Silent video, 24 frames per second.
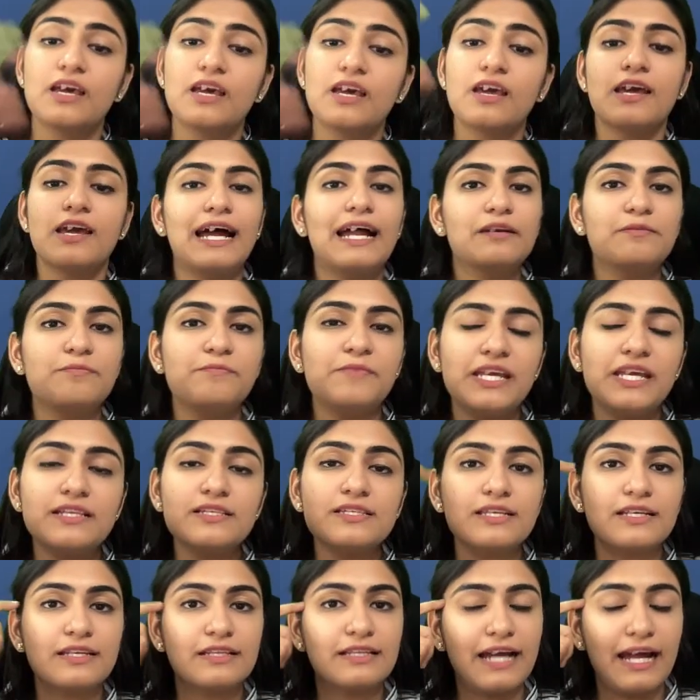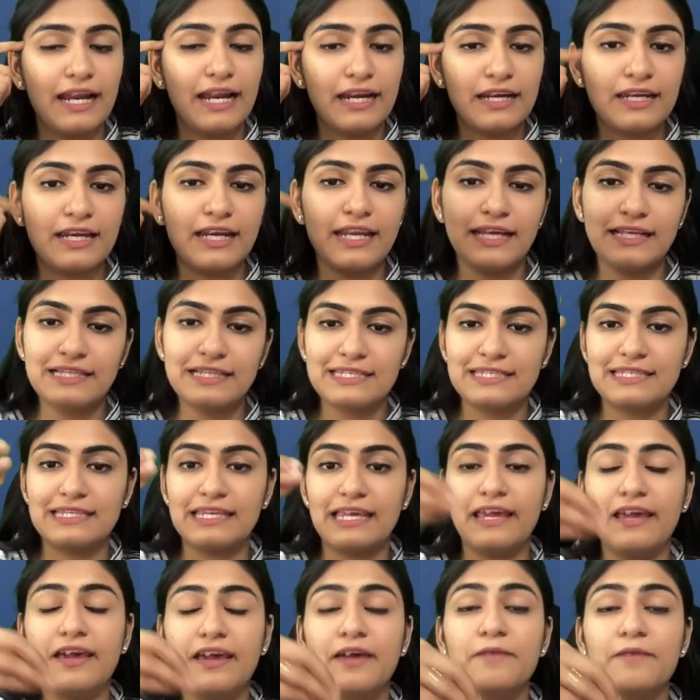That means that, let's
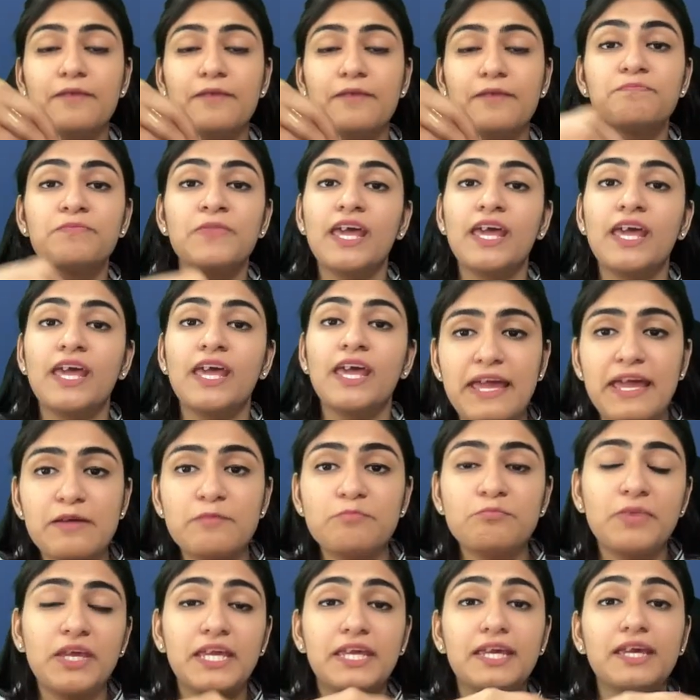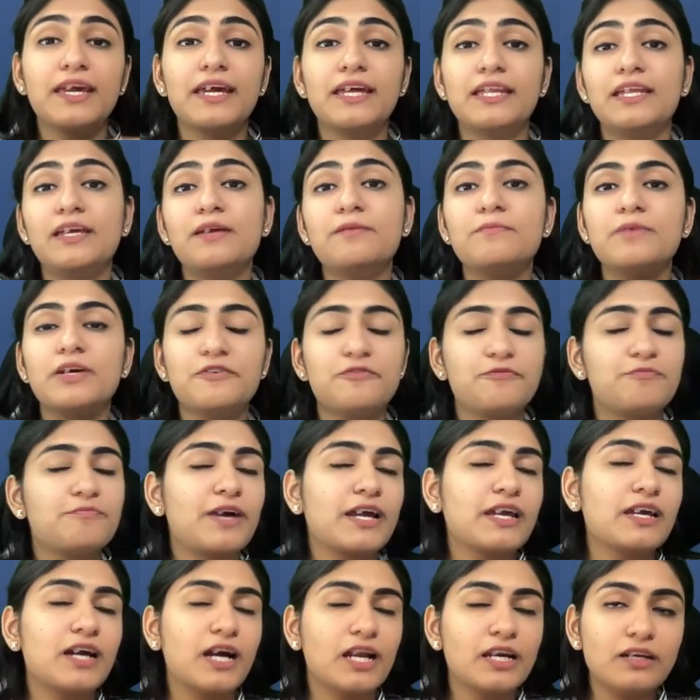say, if
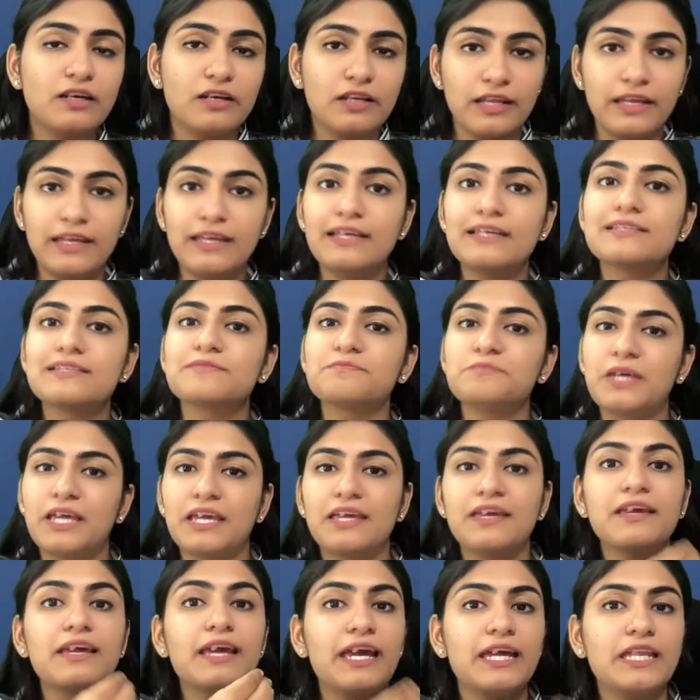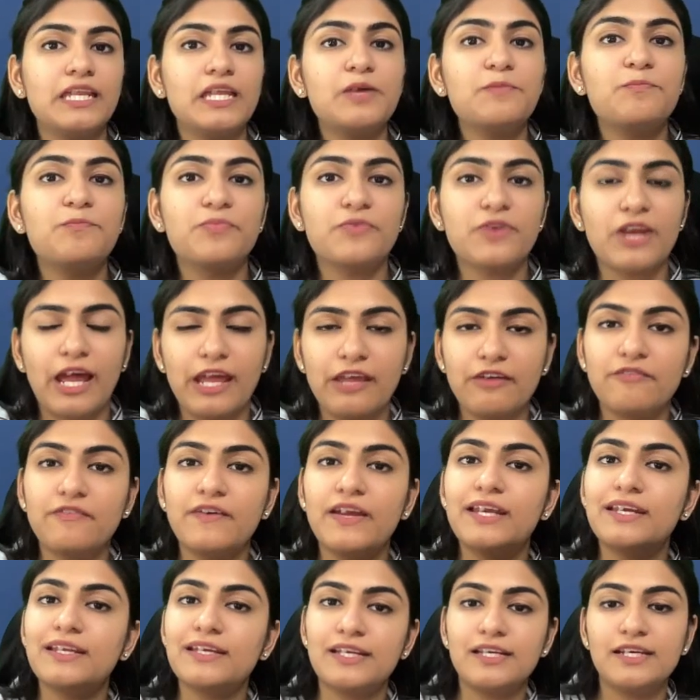my country is making any
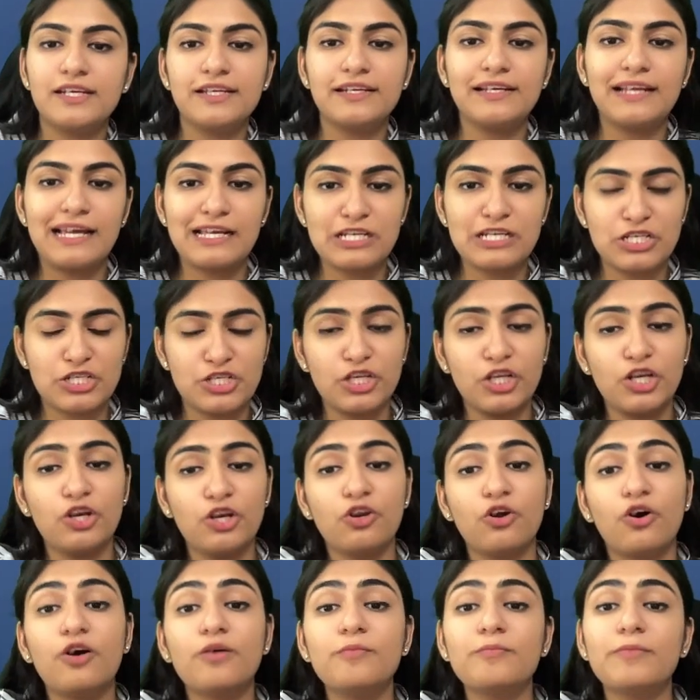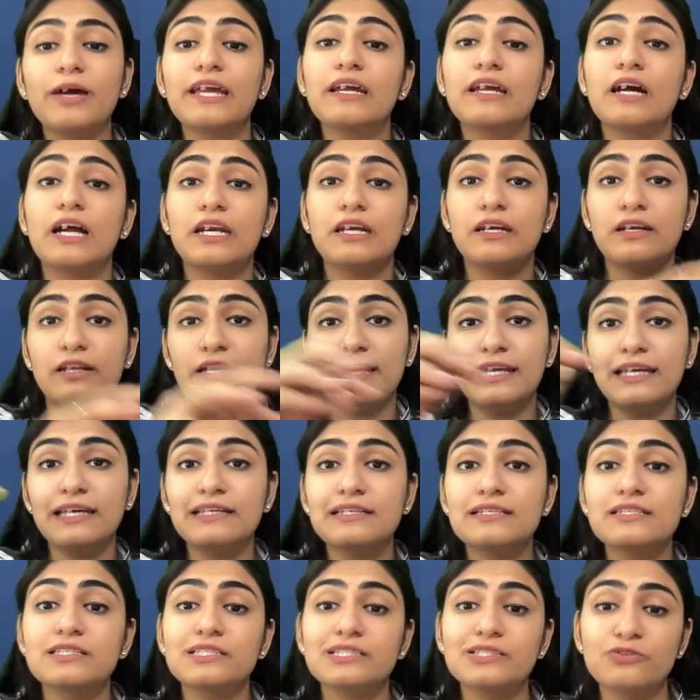private international law, my country
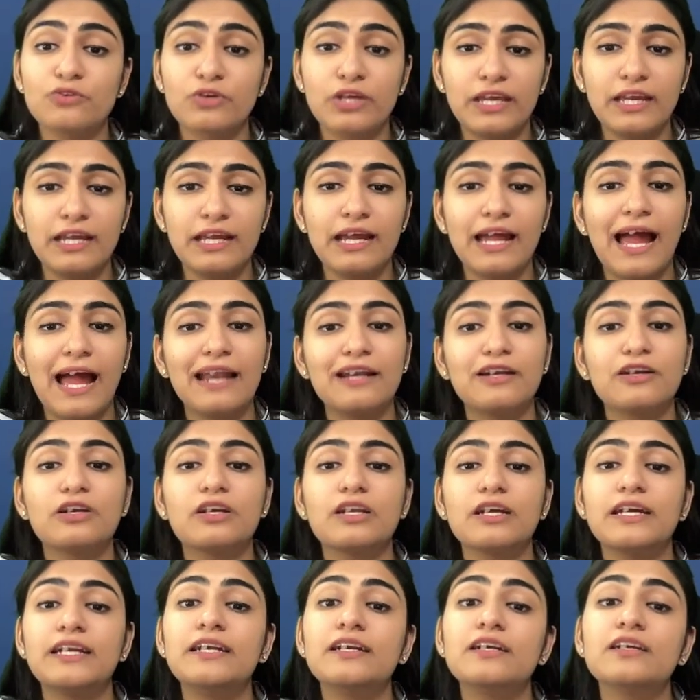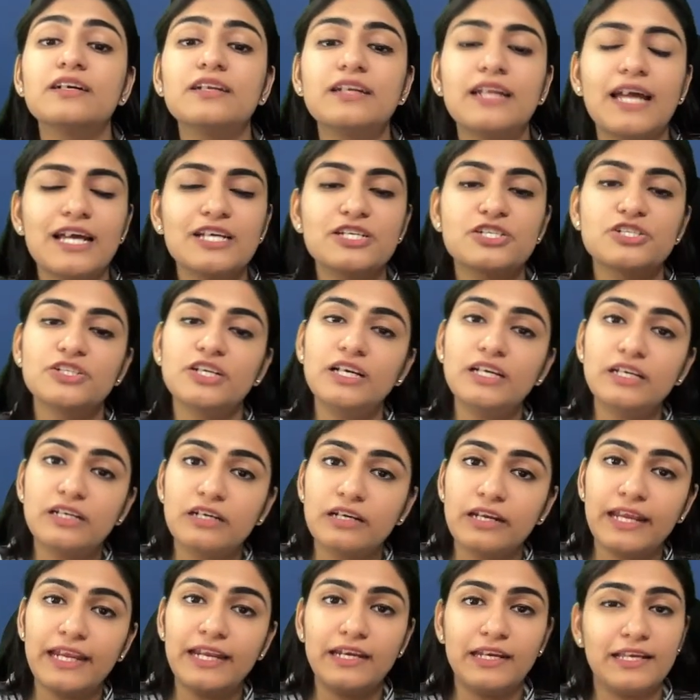is looking at international
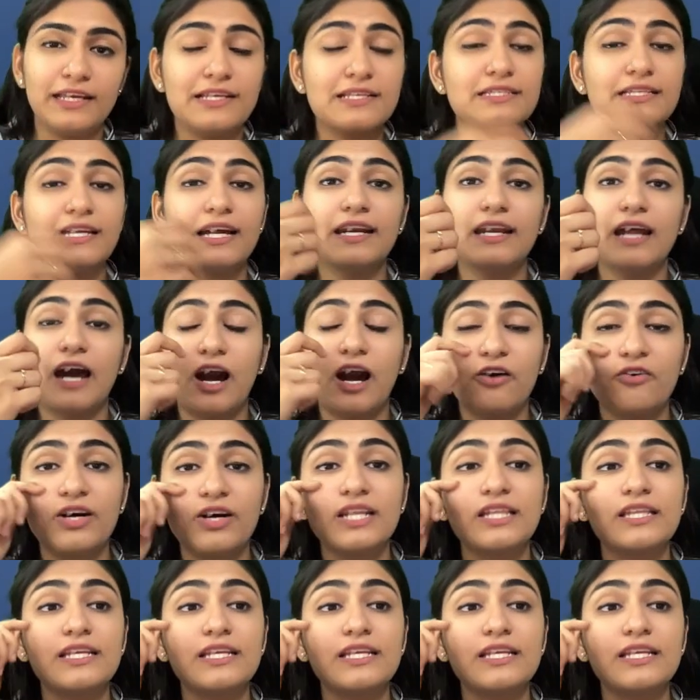treaties, that how are